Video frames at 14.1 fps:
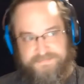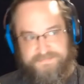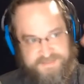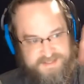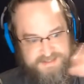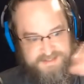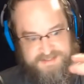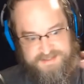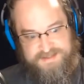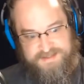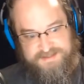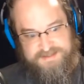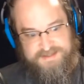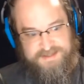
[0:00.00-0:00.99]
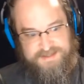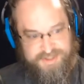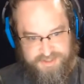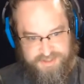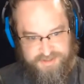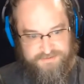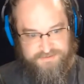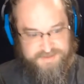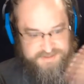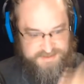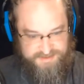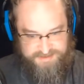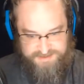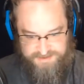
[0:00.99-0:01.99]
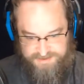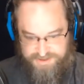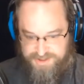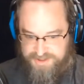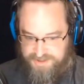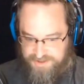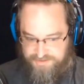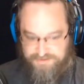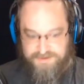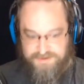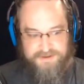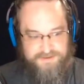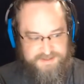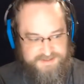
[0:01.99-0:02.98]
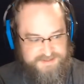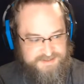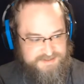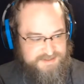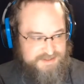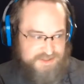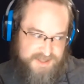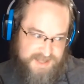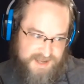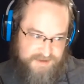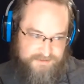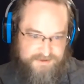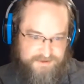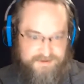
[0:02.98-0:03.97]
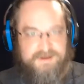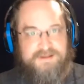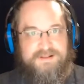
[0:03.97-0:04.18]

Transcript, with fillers: this, this, this, this she knew, this, this, this she knew, this, this, this she countered.